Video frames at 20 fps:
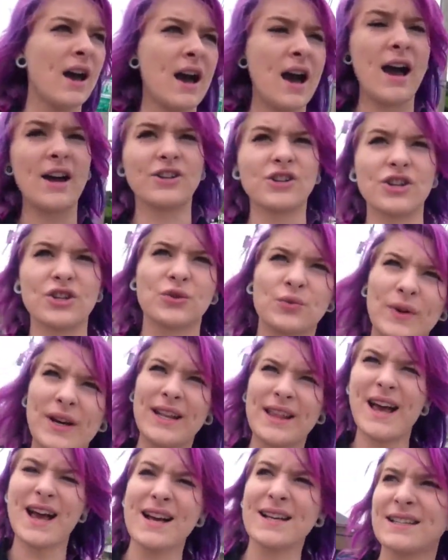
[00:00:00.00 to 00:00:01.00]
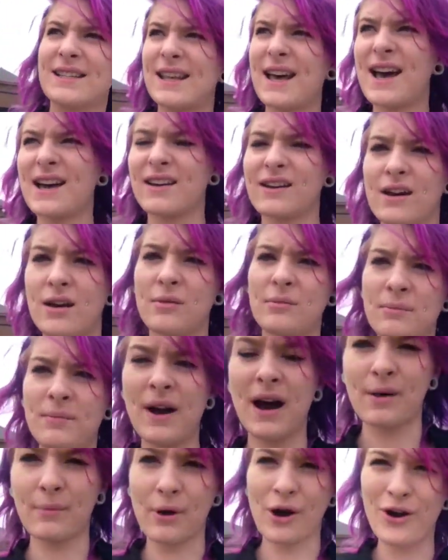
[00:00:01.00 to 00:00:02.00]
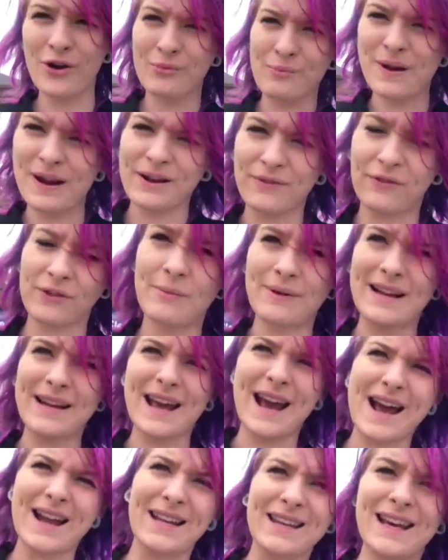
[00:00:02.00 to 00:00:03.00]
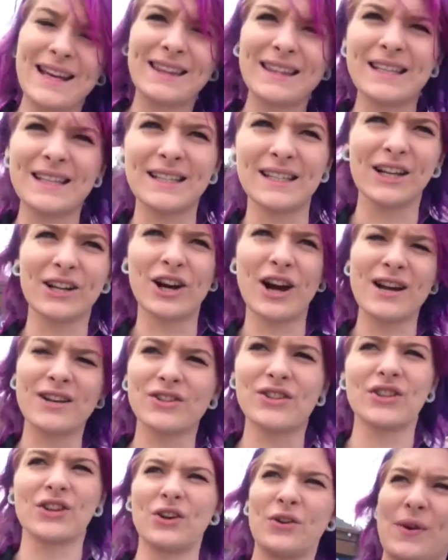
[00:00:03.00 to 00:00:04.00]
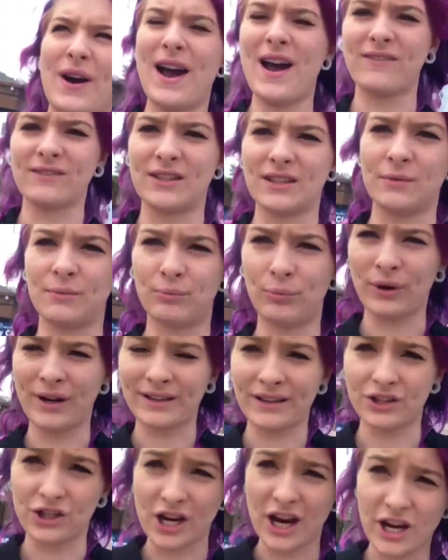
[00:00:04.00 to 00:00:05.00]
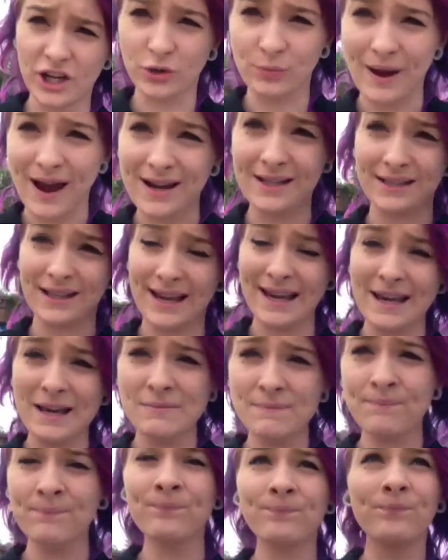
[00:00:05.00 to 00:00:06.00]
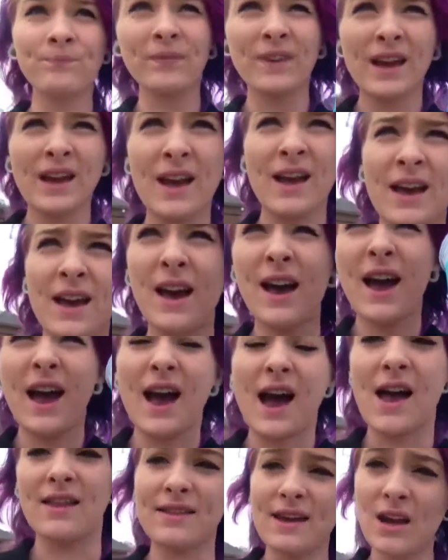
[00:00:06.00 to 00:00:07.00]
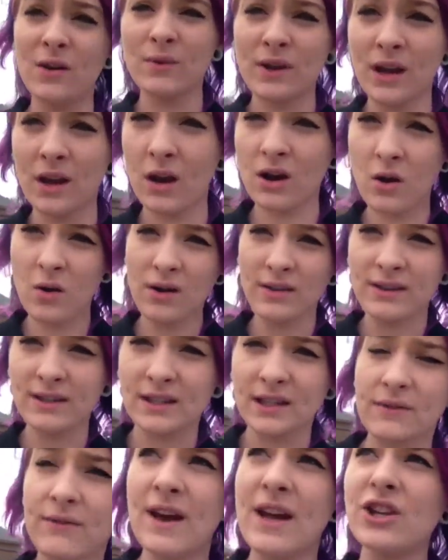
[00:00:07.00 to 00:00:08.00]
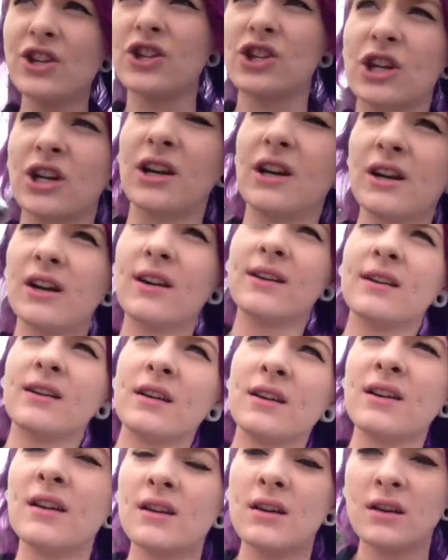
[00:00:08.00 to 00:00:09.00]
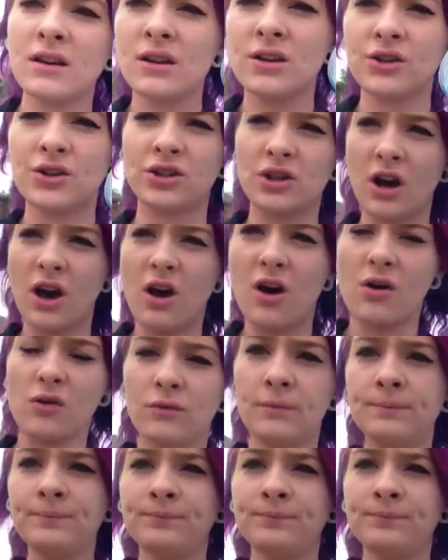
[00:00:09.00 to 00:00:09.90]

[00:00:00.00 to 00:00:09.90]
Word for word: I just realized that um, I borrowed money from my dad to get these cigarettes, so I have to bring the change back to him. And then we can go on this adventure. So,